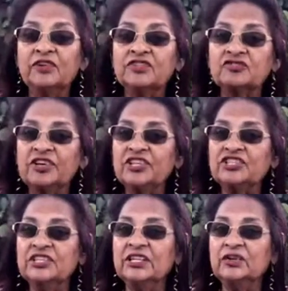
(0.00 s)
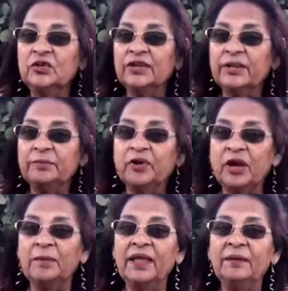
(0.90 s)
frustration and all that
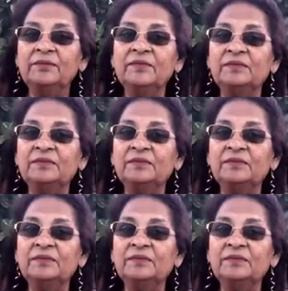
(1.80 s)
problem.